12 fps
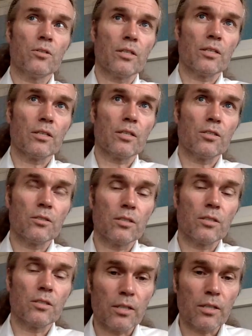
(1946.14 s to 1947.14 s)
reincarnation
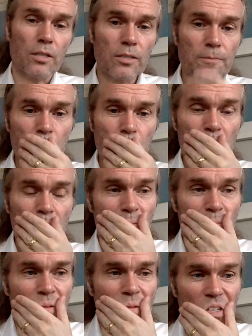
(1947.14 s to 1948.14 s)
is this.
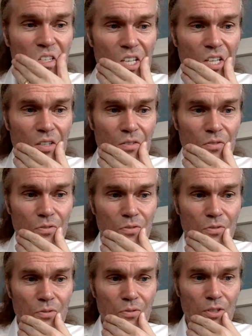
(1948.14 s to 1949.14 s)

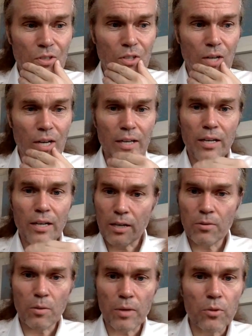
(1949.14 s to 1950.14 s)
I
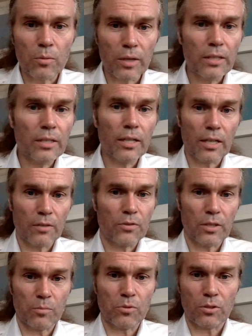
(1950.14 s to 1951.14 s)
remember many
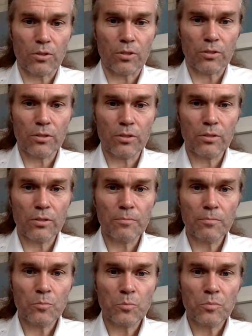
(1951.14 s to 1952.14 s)
lifetimes on Earth.
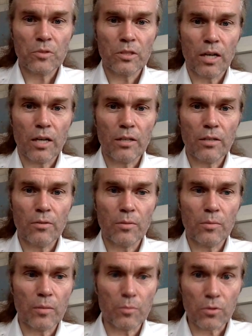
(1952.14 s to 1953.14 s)
I
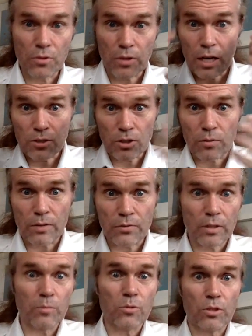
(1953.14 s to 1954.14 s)
remember thousands of
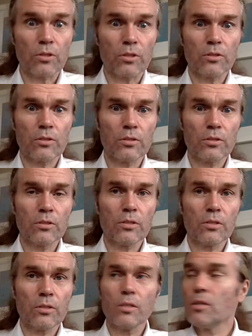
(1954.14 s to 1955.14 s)
lifetimes on Earth.
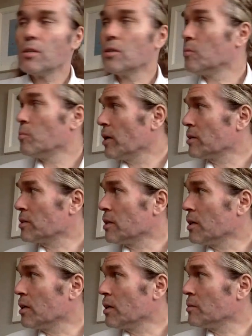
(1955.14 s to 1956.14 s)
But
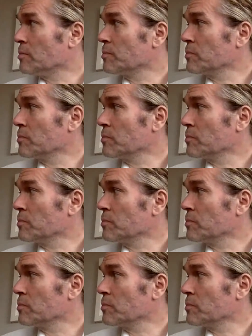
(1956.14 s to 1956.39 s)
the